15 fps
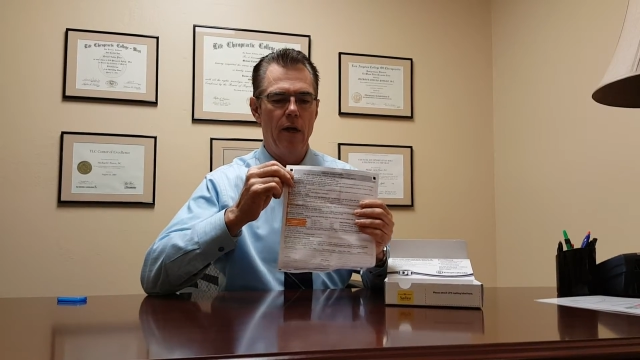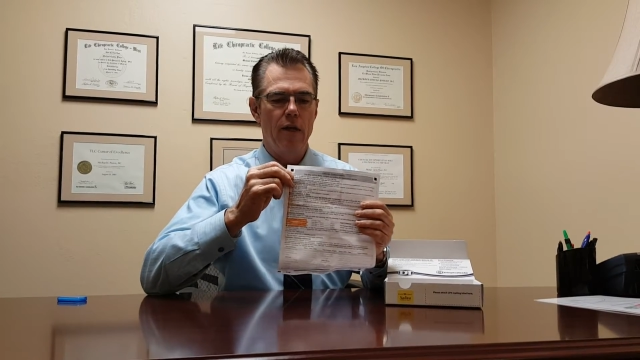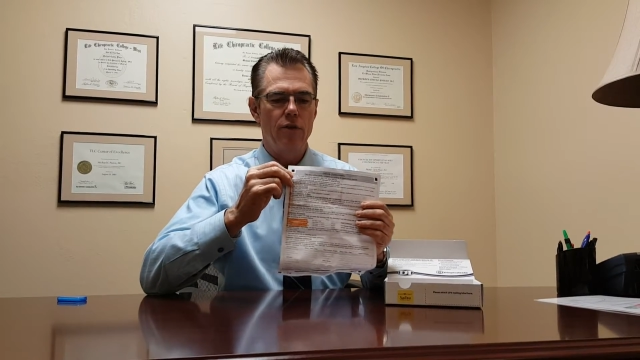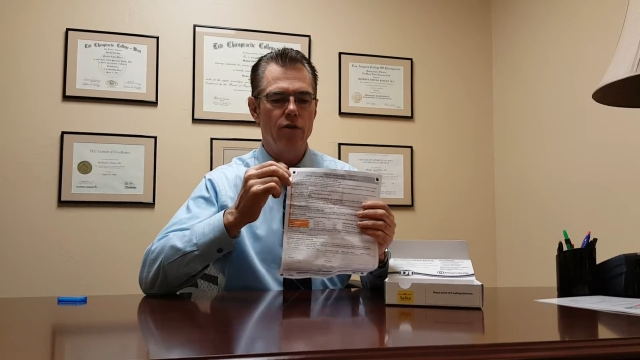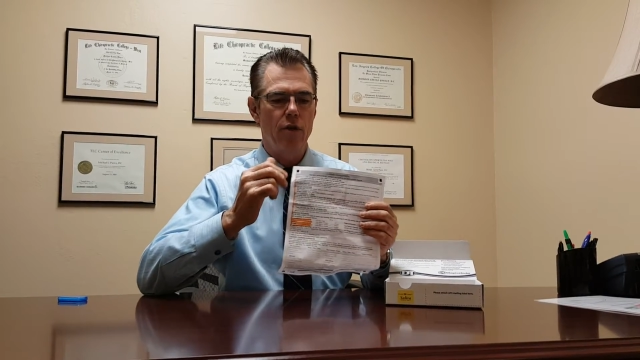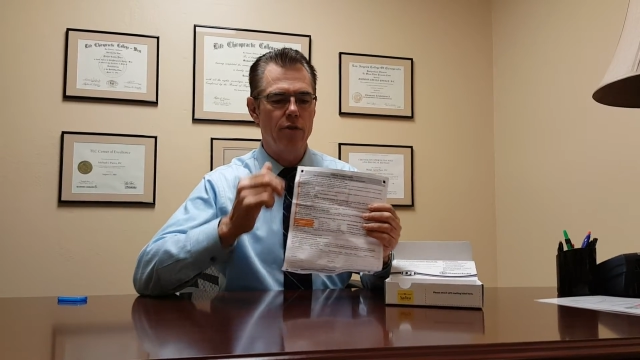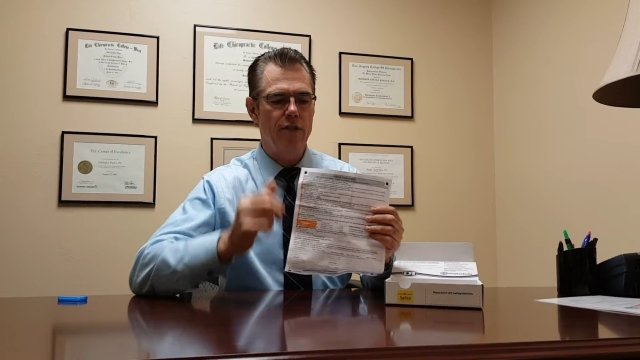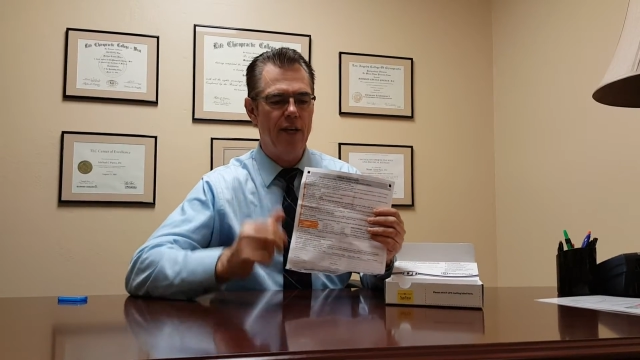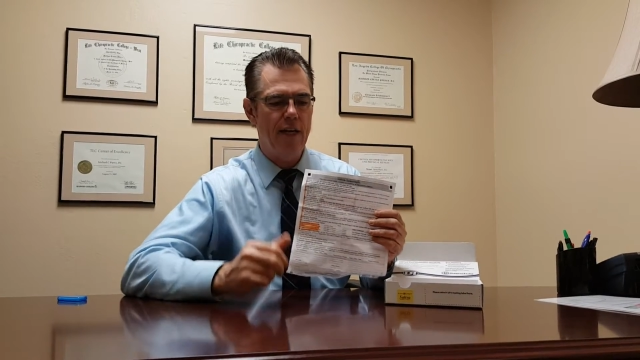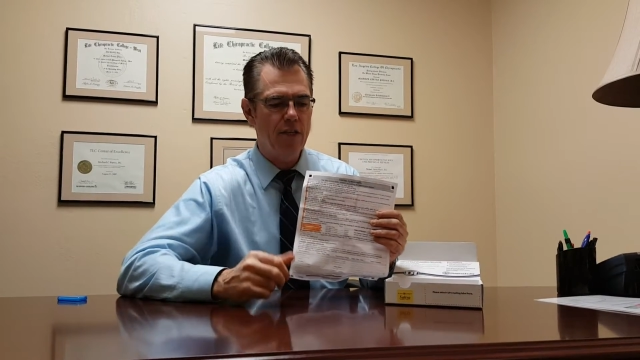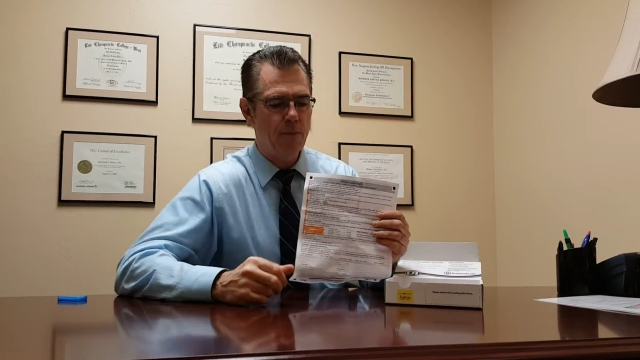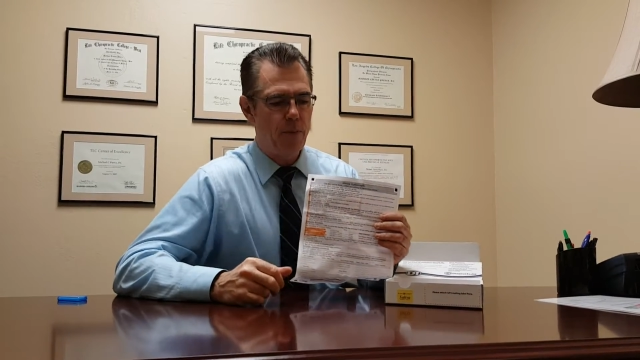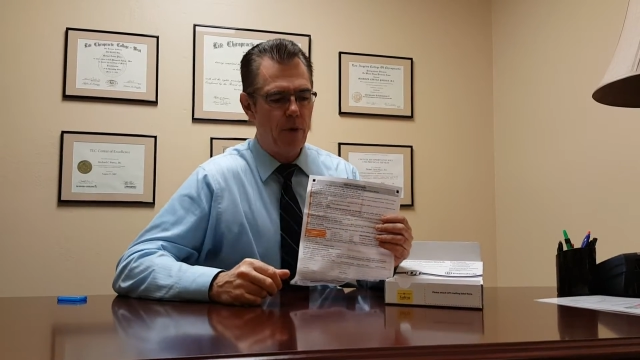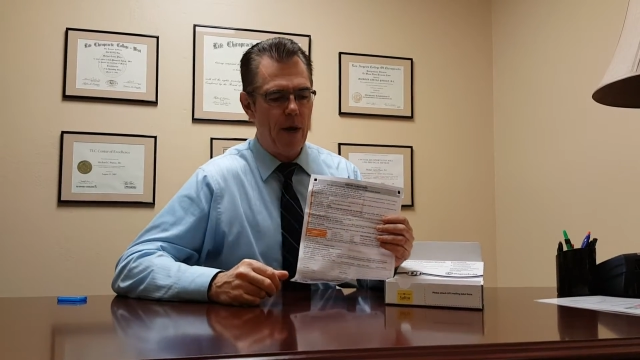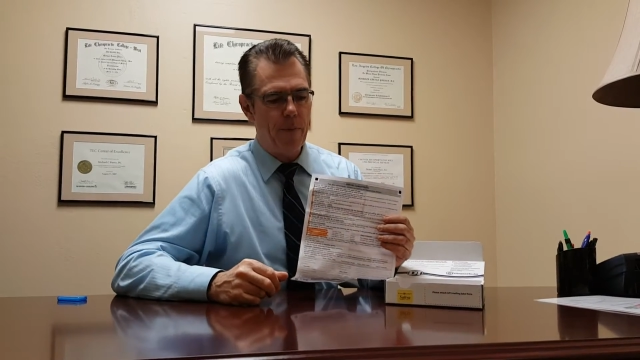So
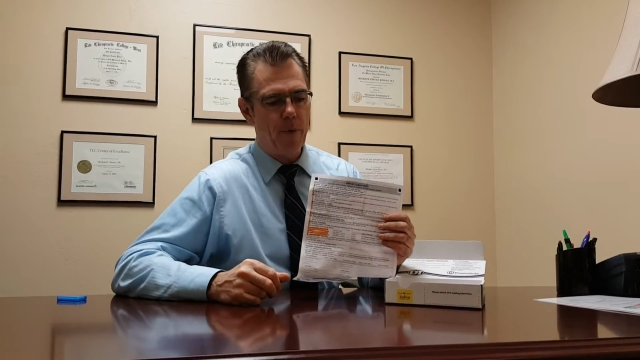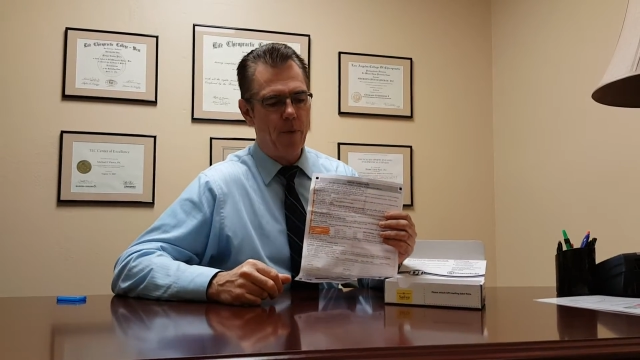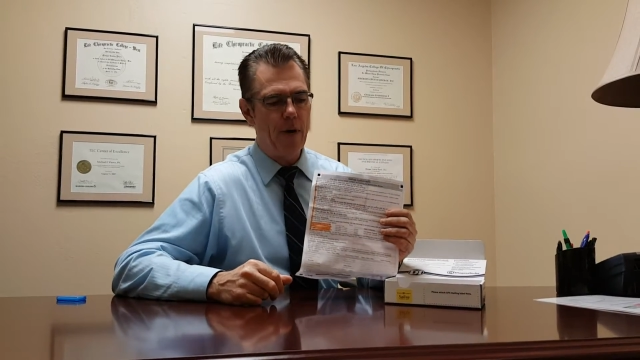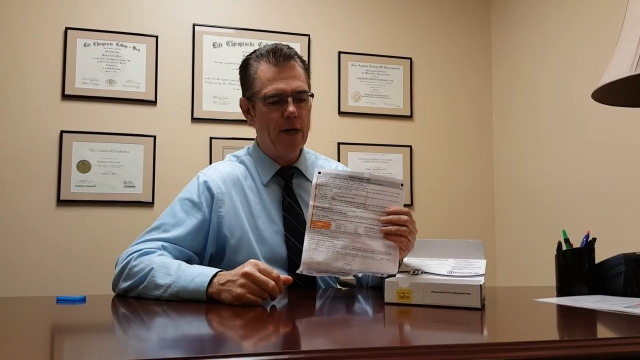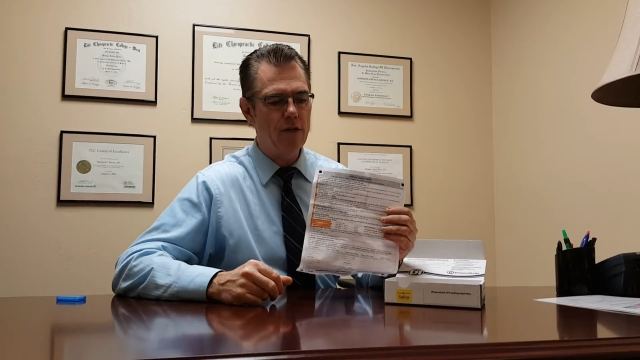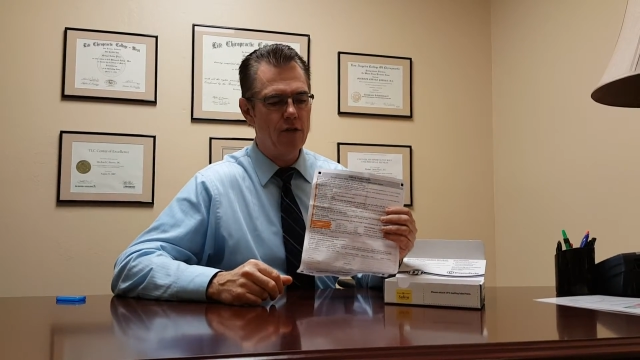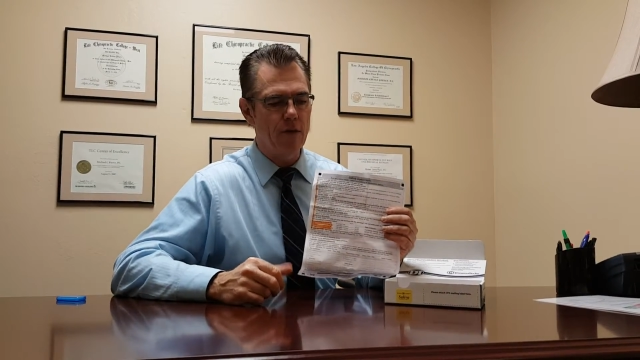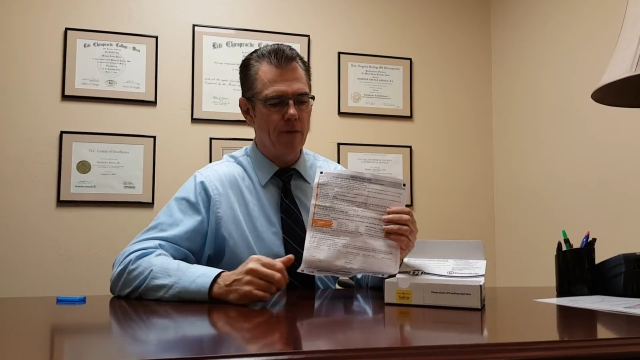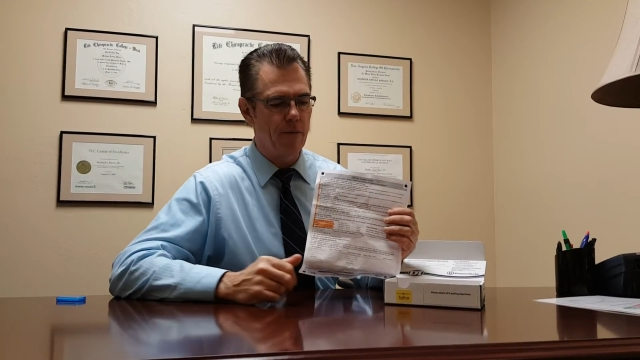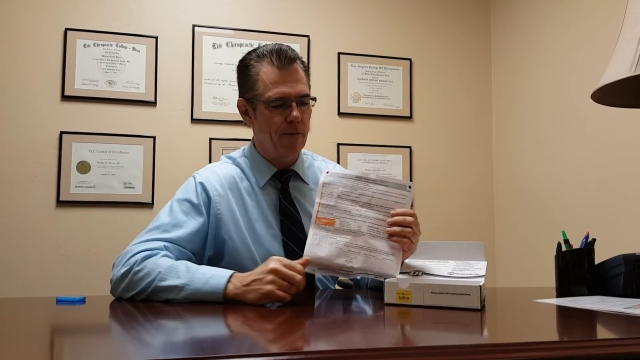test preparation.